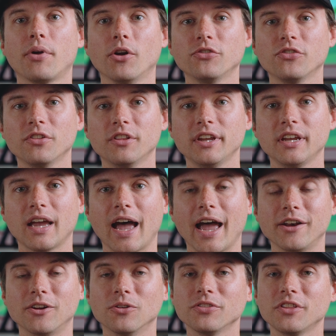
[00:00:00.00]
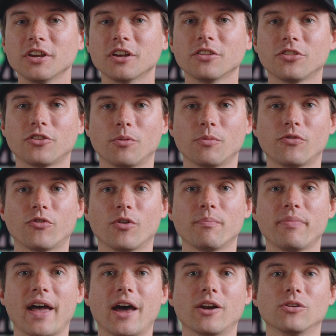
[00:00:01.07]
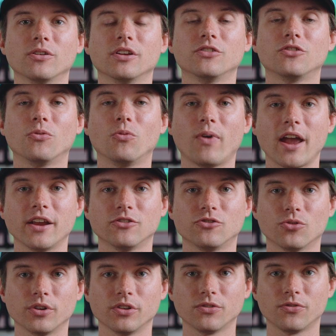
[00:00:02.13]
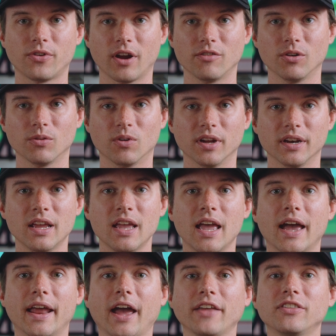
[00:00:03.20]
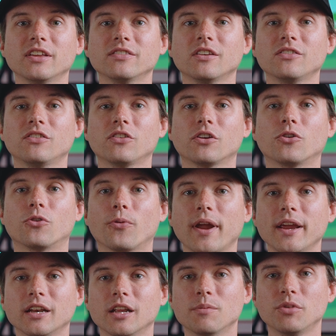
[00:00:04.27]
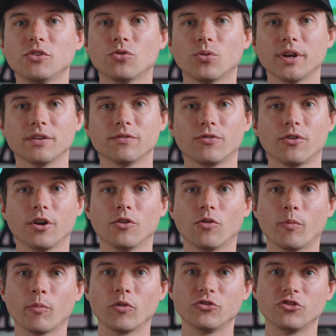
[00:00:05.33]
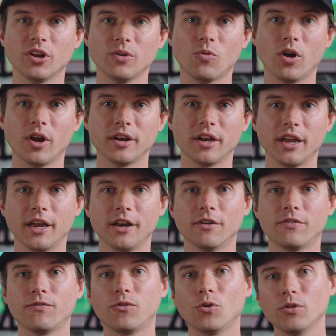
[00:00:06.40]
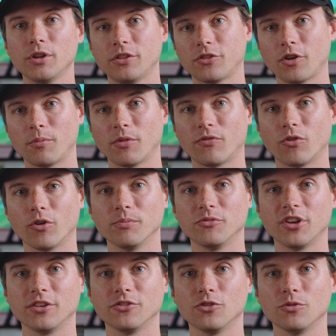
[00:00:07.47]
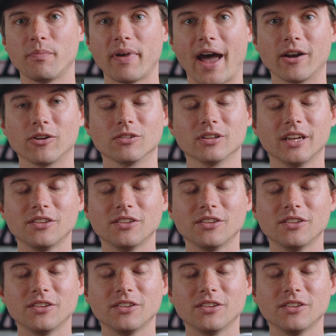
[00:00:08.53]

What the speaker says: Personally, I don't think a thermoform paddle is the right choice for everyone, and I think this is a great in-between for a normal Gen 1 and a fully thermoform Gen 2 paddle.